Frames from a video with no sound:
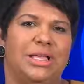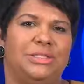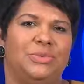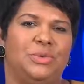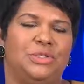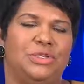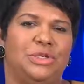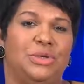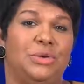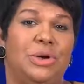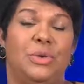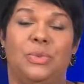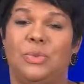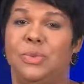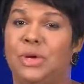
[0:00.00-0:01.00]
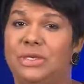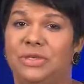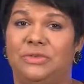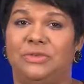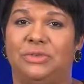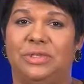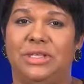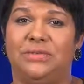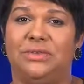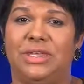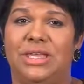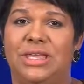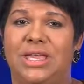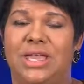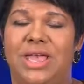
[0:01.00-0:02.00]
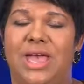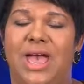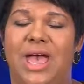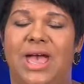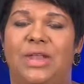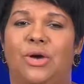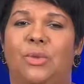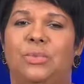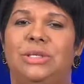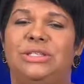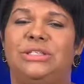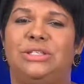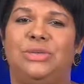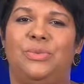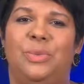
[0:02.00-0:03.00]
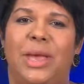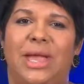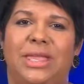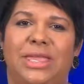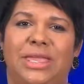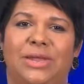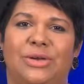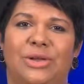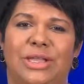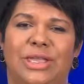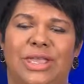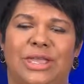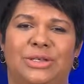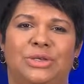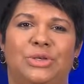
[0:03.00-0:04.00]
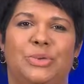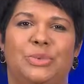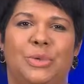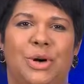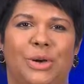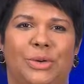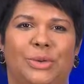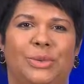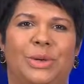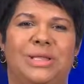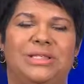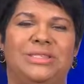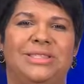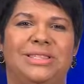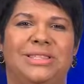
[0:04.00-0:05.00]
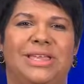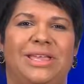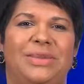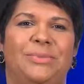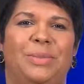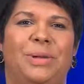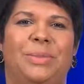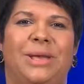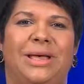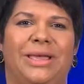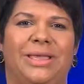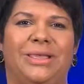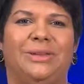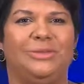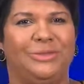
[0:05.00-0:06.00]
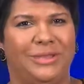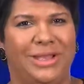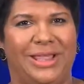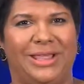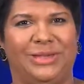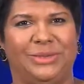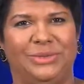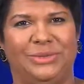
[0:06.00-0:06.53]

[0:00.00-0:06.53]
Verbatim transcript: us, wishing you a wonderful evening, and hoping to see you back here again tomorrow. Until then, bye bye for now.